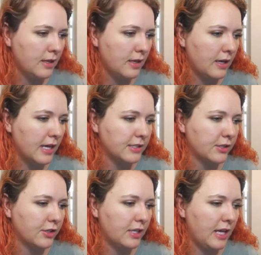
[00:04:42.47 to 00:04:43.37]
as a
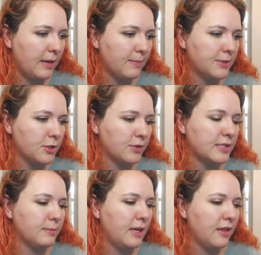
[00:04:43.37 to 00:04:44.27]
good name. So
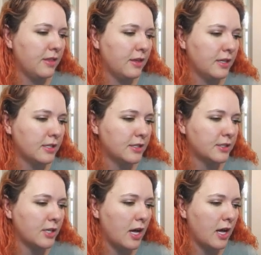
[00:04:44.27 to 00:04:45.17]
Smith,
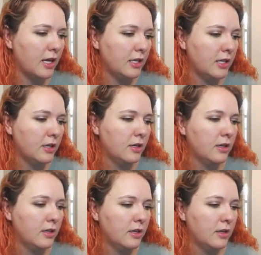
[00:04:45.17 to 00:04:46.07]
san,
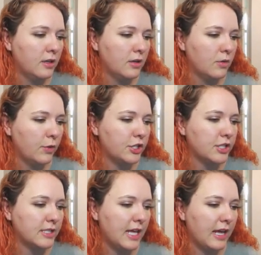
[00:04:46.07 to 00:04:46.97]
which
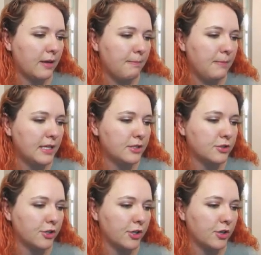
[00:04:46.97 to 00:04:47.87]
is like
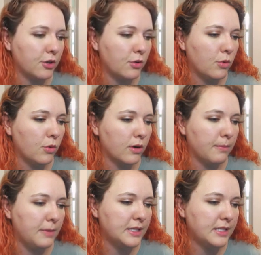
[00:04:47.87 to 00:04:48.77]
Mr. or
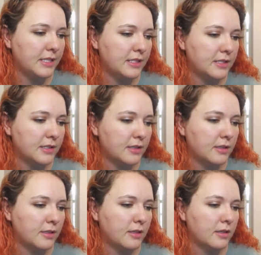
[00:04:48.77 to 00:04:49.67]
Mrs.
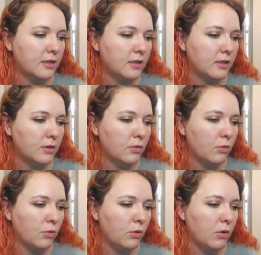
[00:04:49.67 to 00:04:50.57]

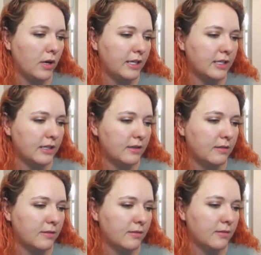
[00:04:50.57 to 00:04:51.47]
Ooh, I
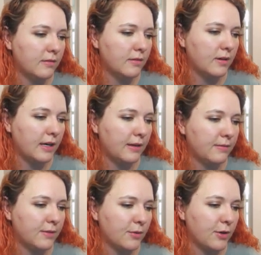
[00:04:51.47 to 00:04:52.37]

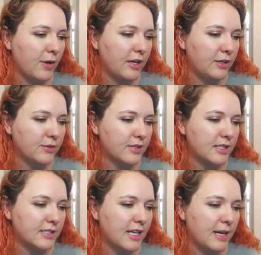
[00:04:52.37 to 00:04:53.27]
don't know how to use
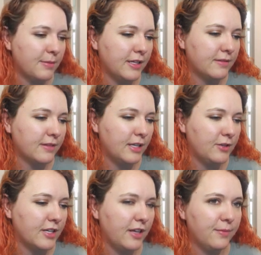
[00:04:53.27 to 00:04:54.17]
this tablet. Can you
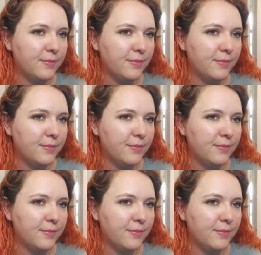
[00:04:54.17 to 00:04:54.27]
tell?